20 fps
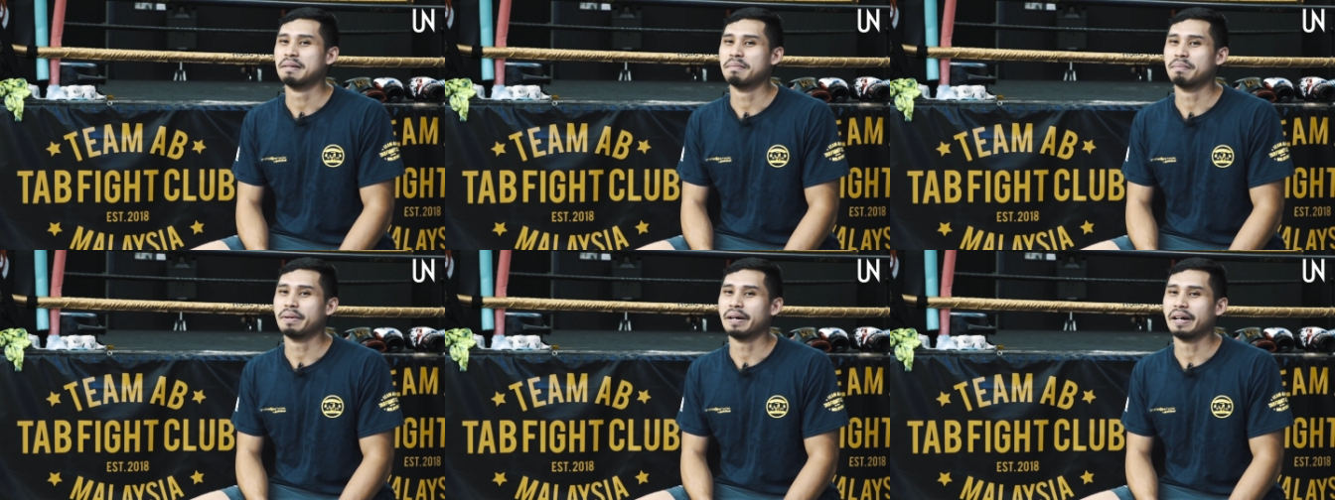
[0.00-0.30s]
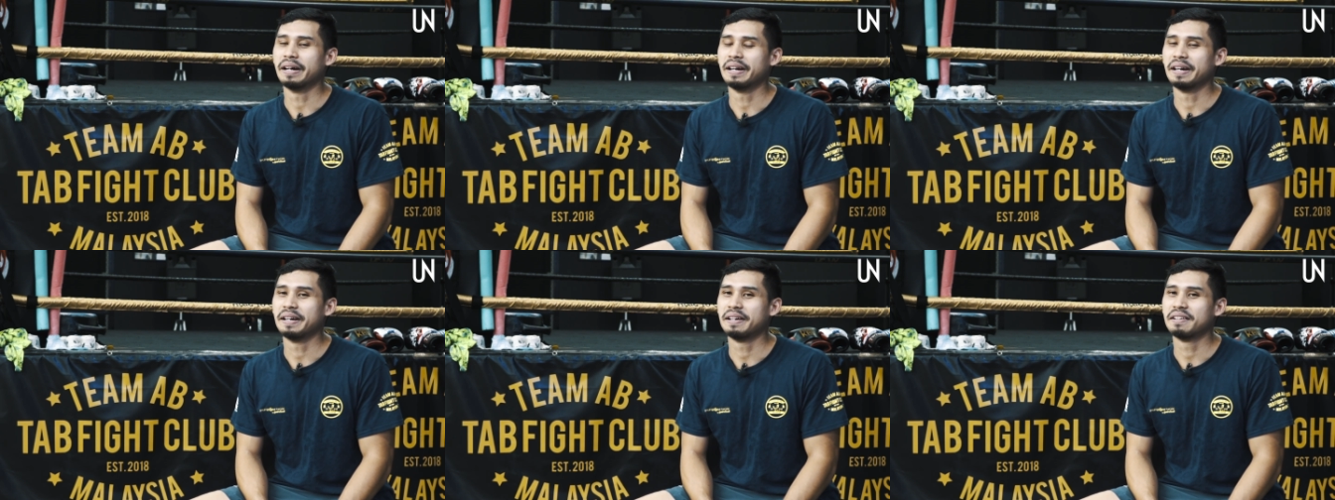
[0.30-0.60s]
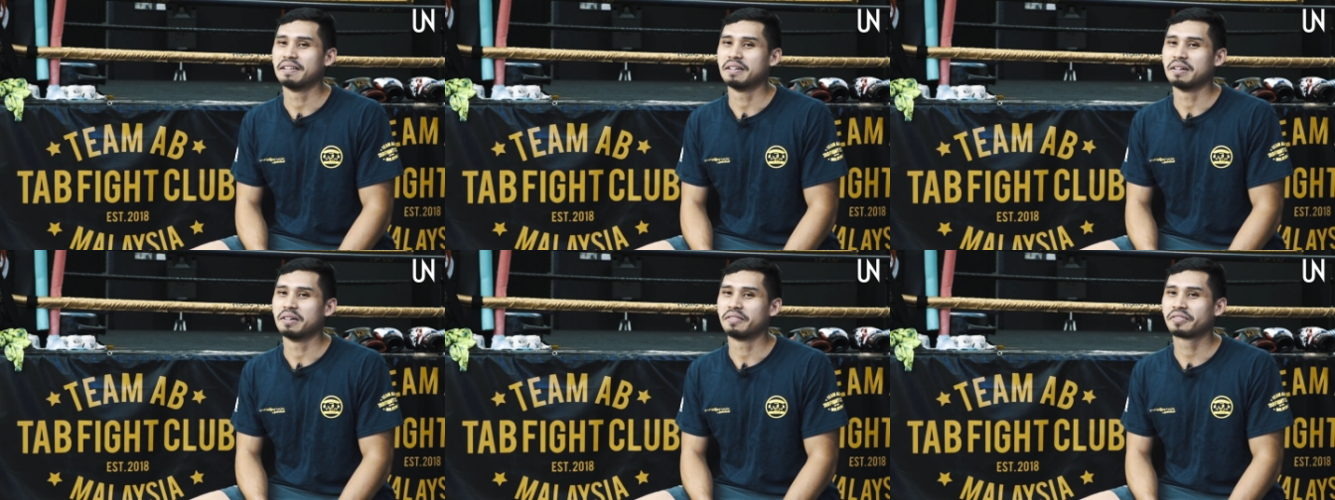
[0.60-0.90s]
But
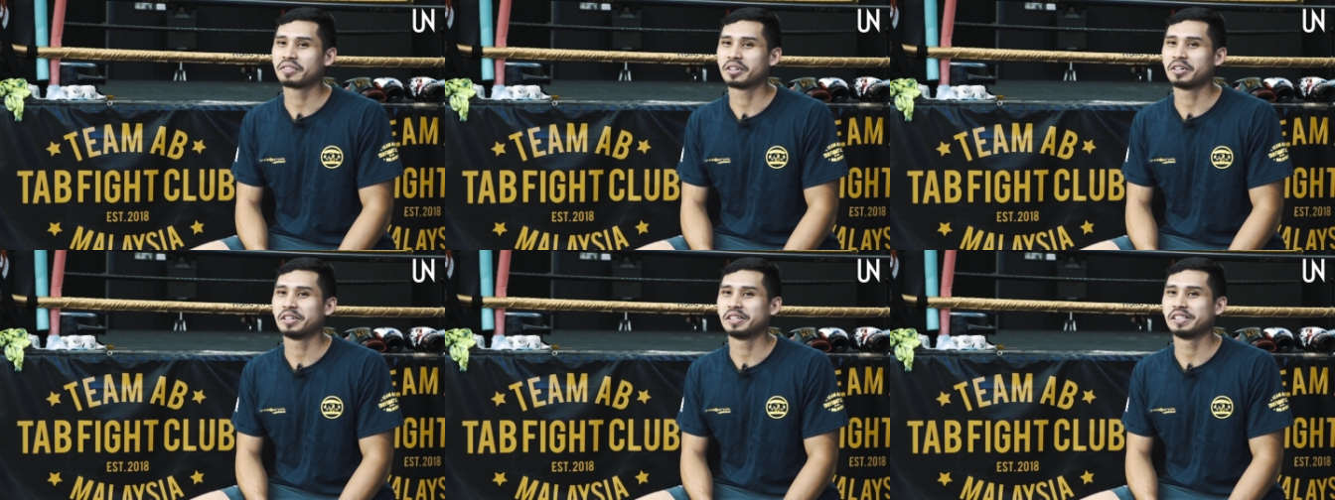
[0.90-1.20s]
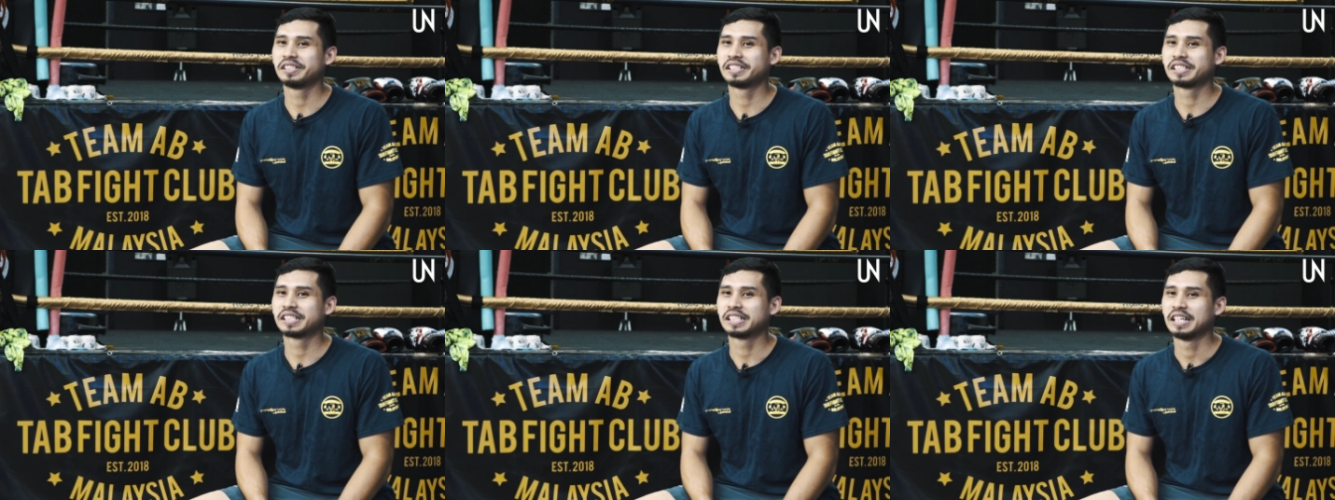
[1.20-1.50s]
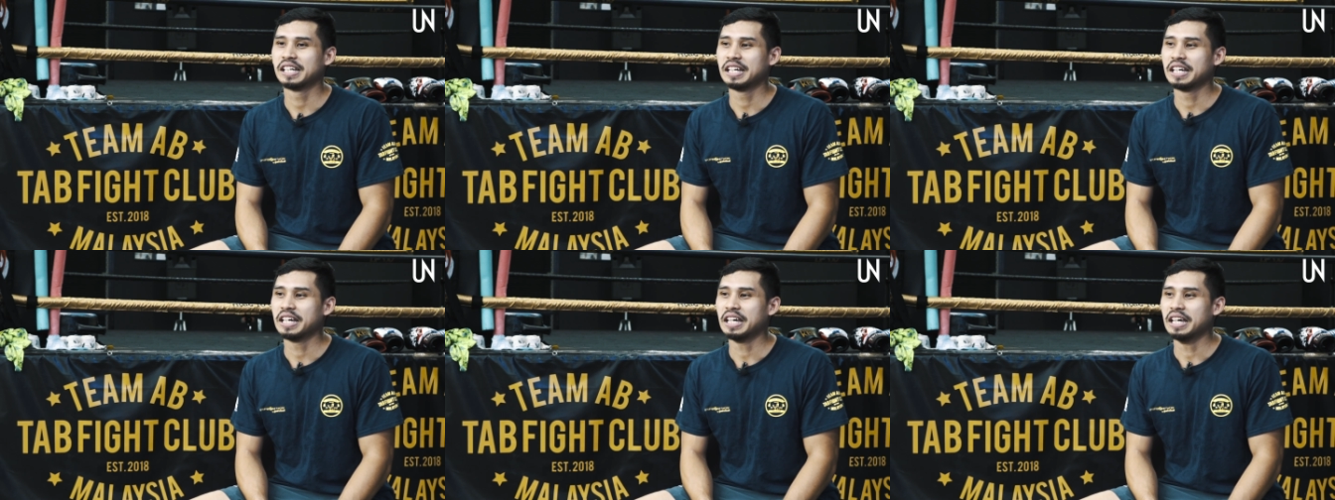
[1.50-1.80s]
of course,
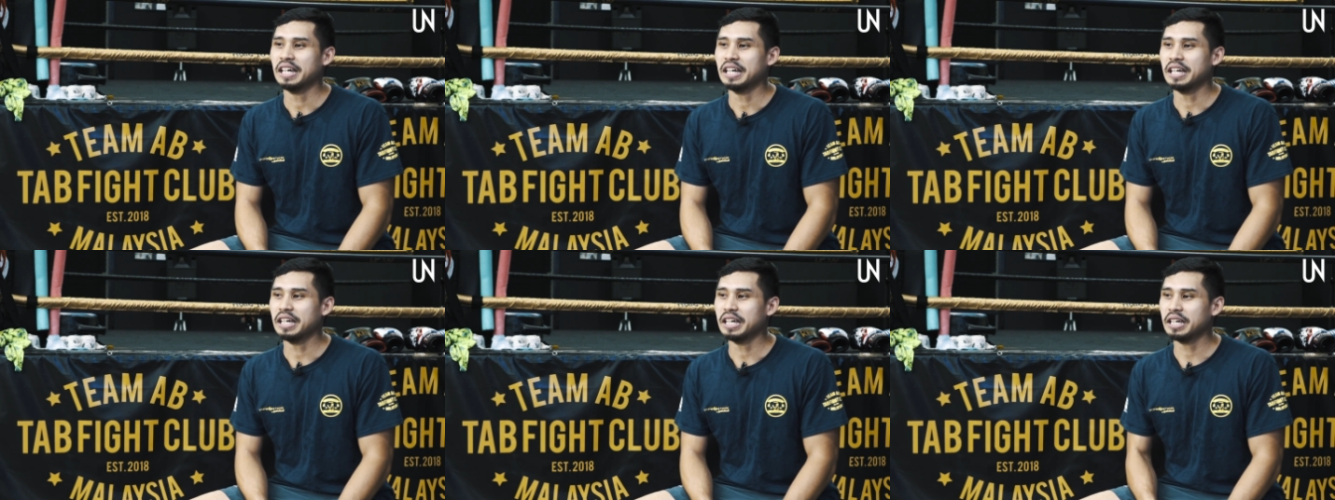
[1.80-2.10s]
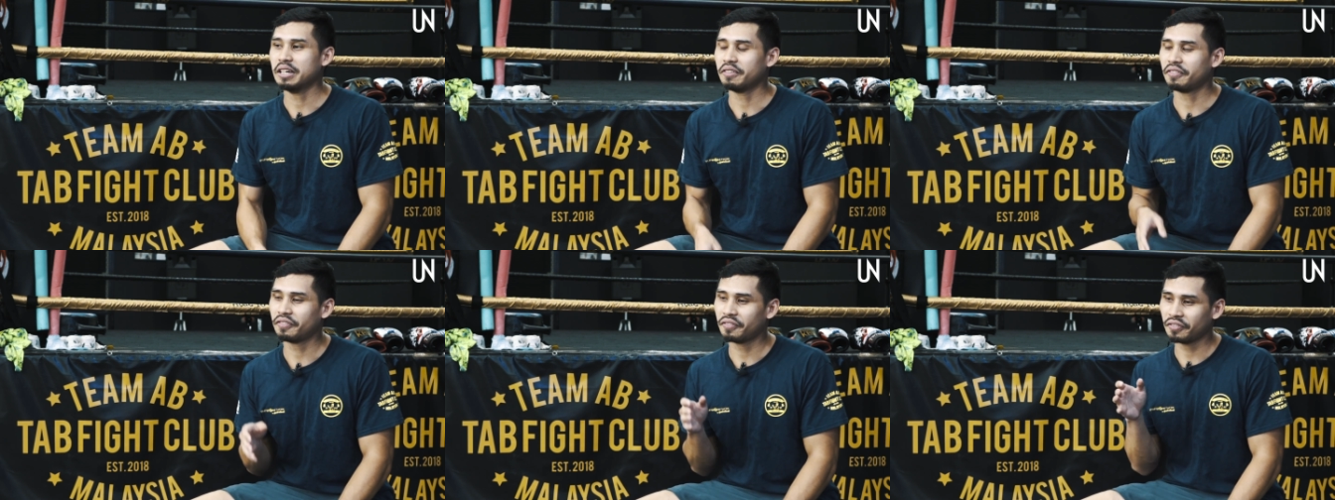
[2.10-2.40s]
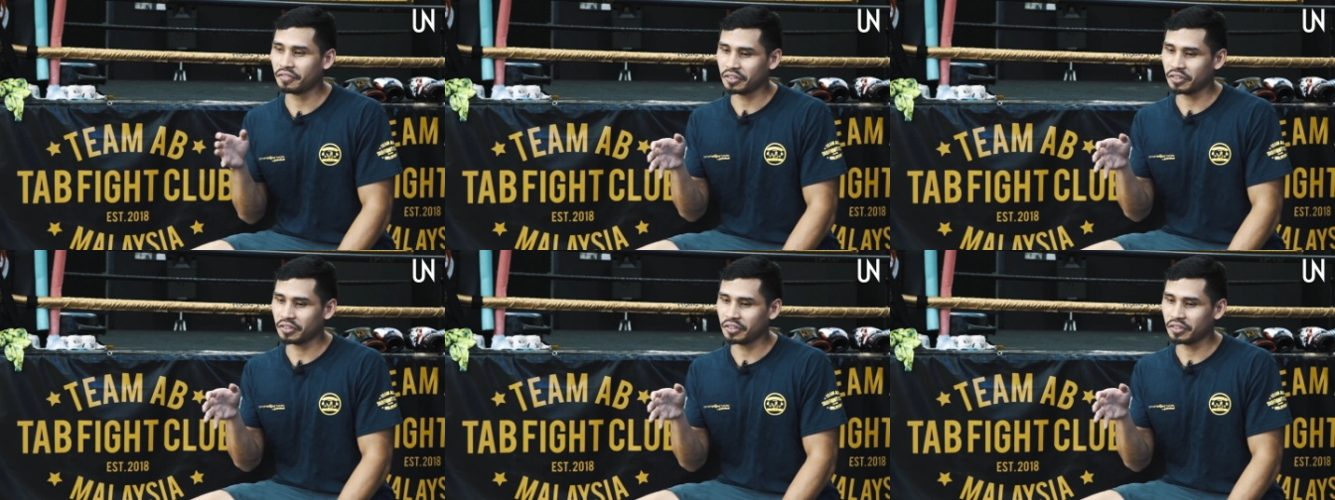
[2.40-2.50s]
if